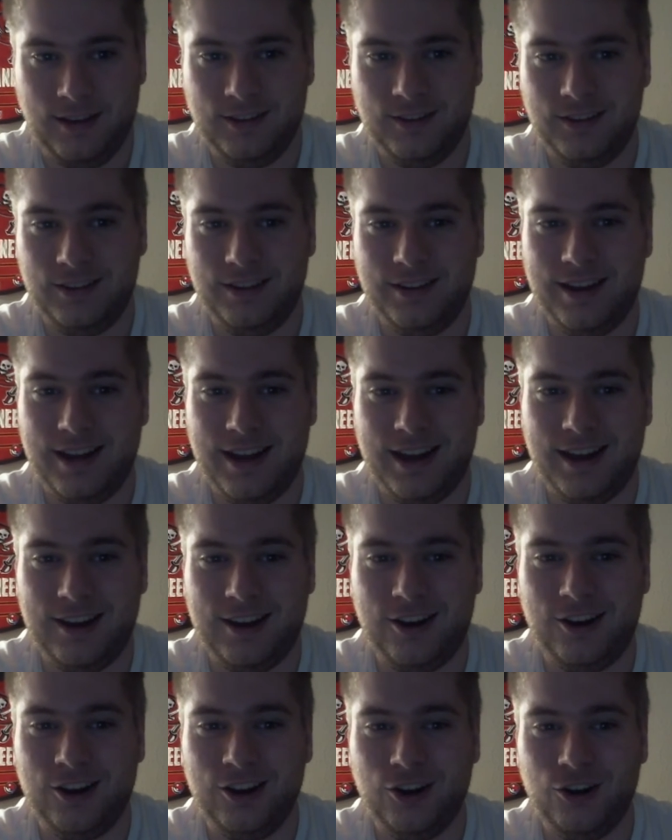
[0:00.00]
Yeah,
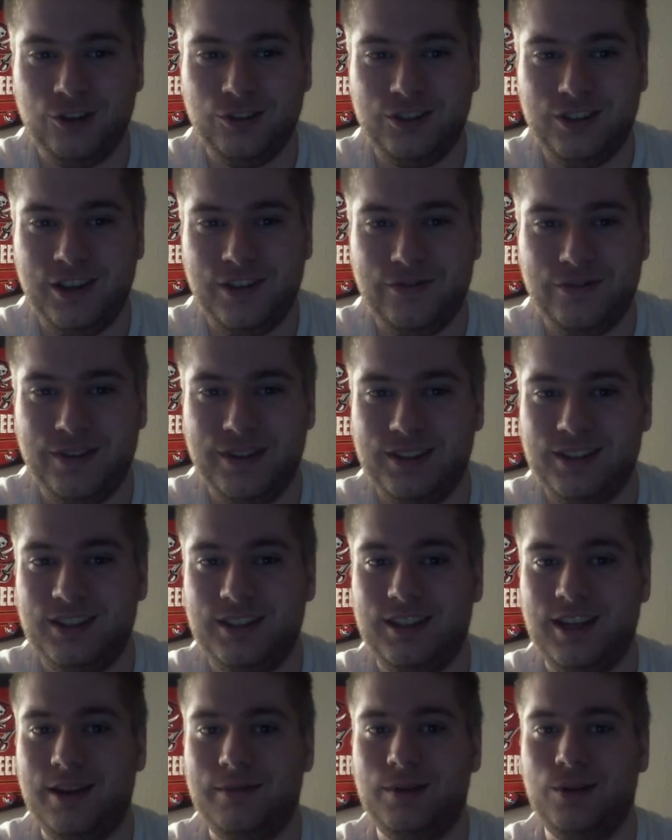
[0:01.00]
on our defense,
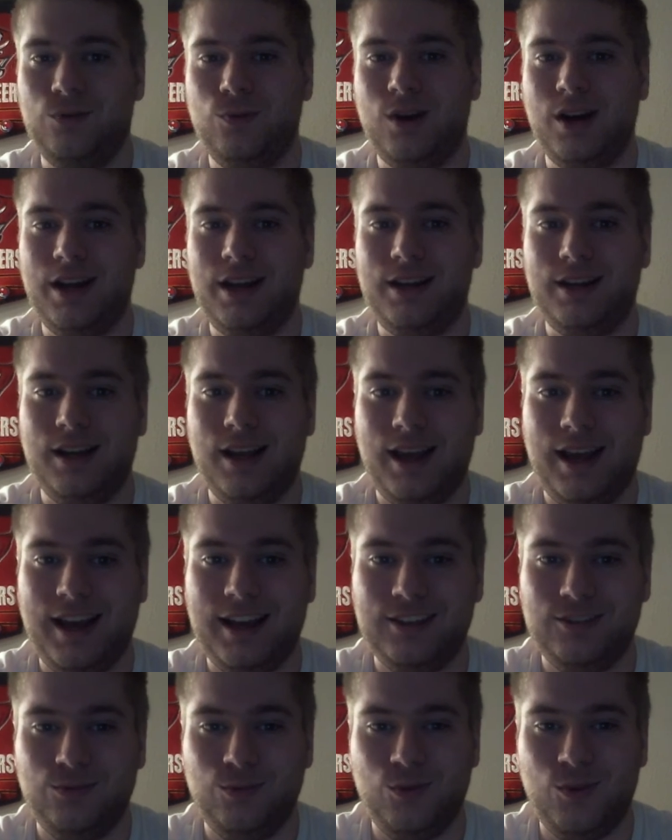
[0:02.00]
Devin White
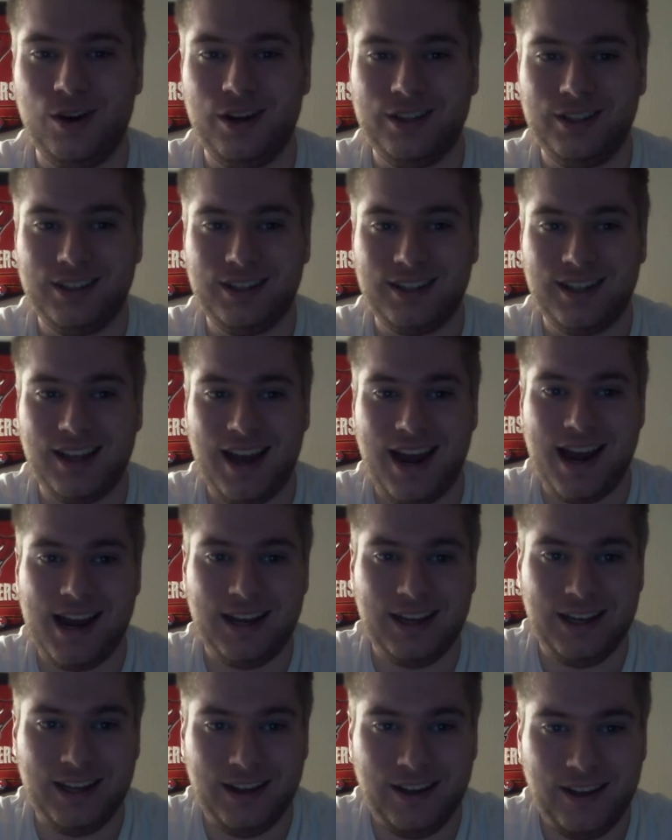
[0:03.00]
has 1
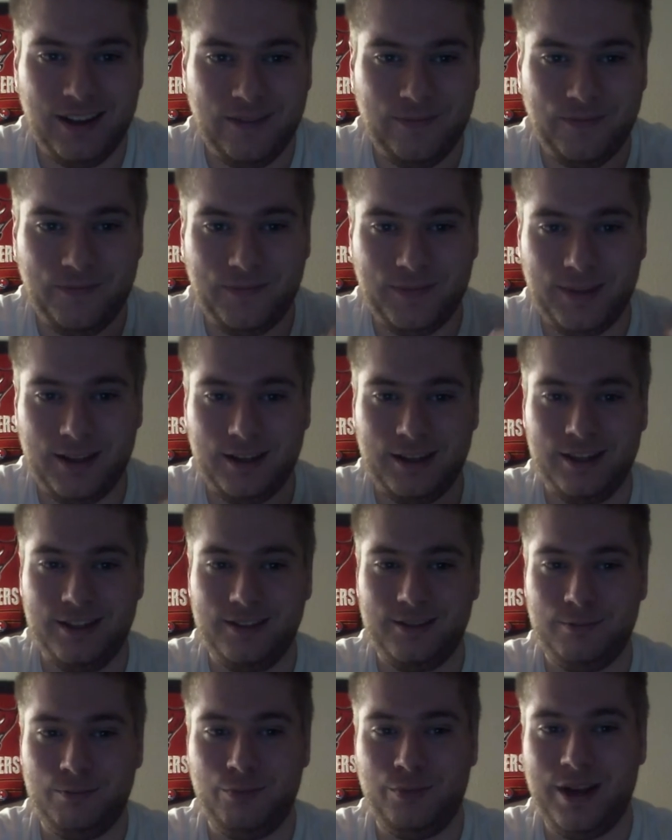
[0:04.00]
sack,
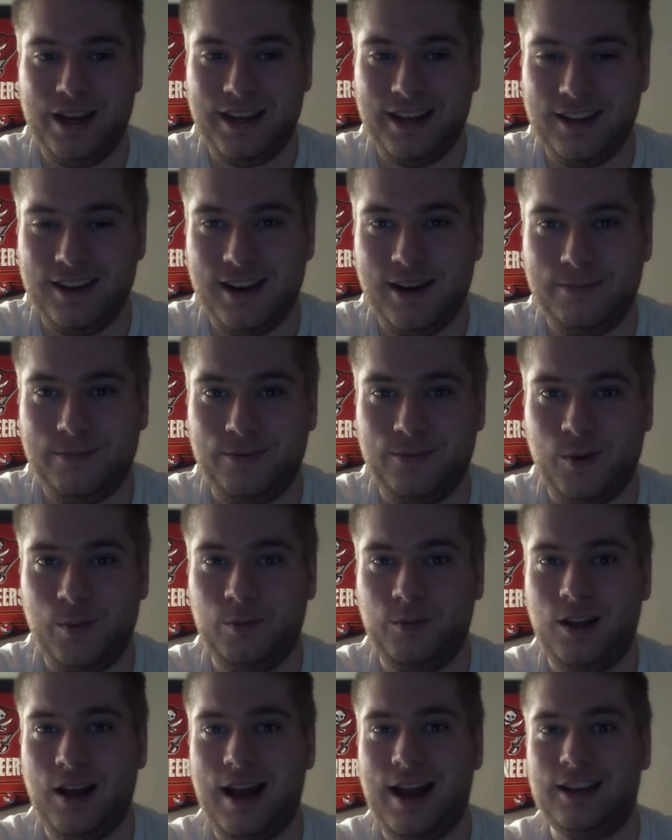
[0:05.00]
picking up
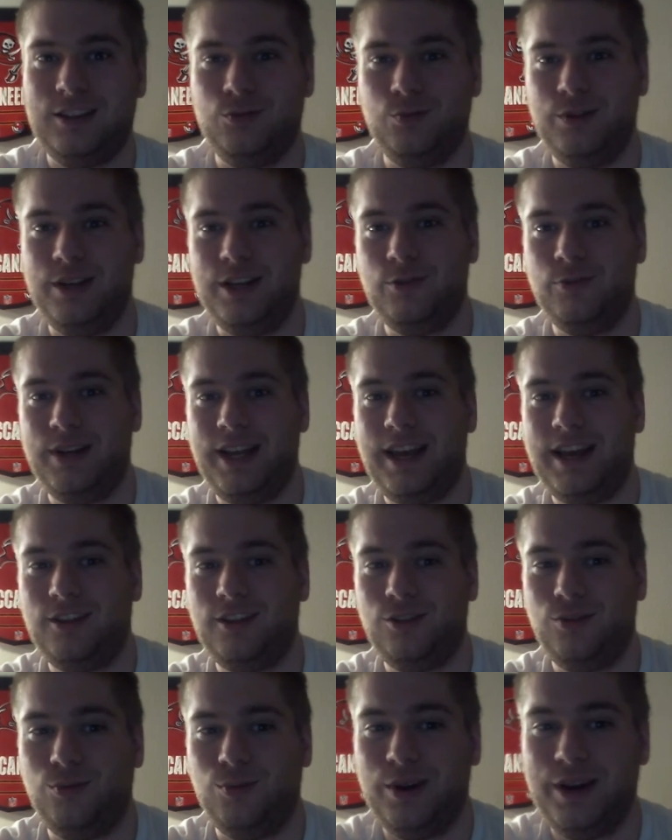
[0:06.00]
from last week when he
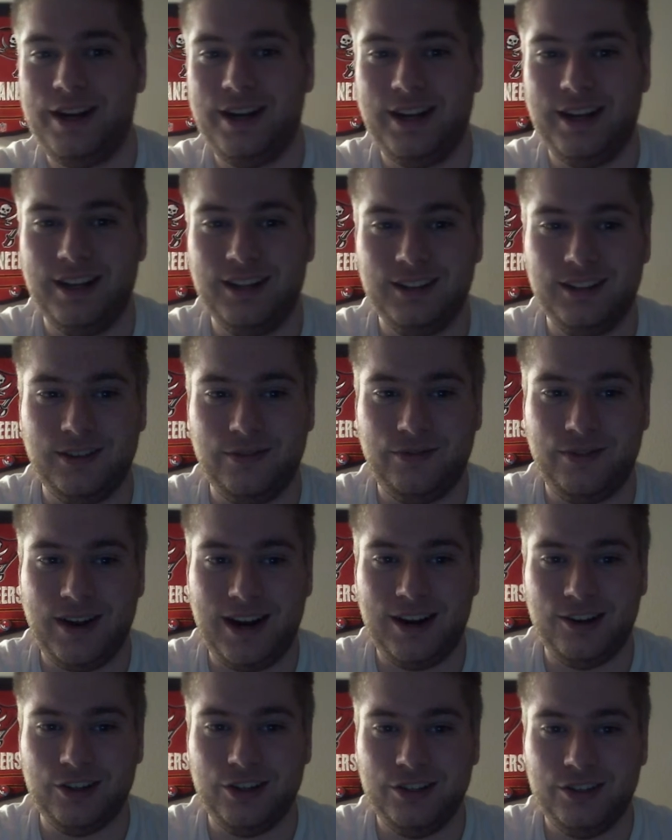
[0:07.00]
had 3 against the
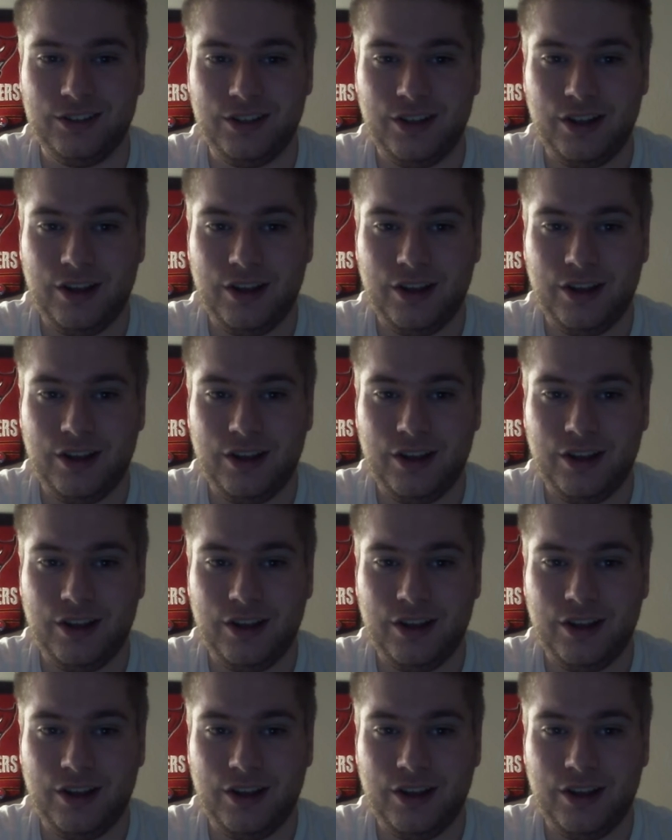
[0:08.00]
Falcons.